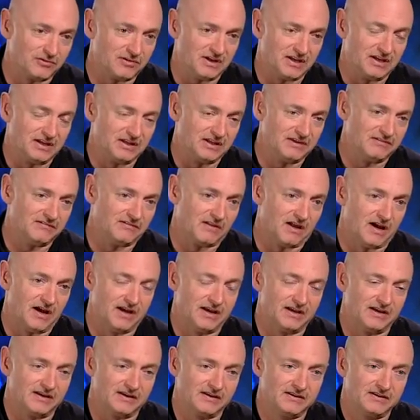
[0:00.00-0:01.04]
routinely
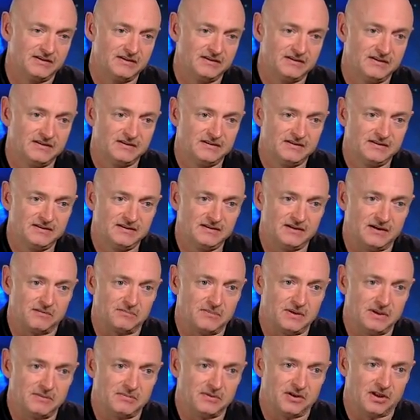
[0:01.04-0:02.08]
flying you know,
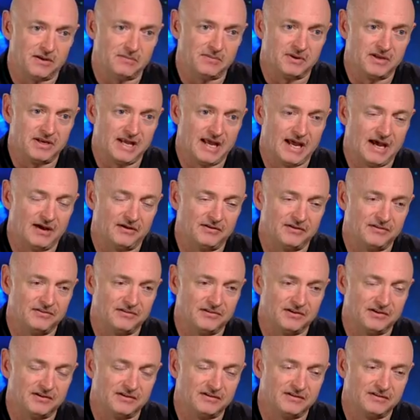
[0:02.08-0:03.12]
people up and down
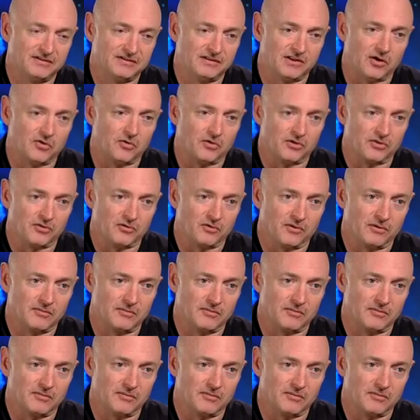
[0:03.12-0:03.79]
into low Earth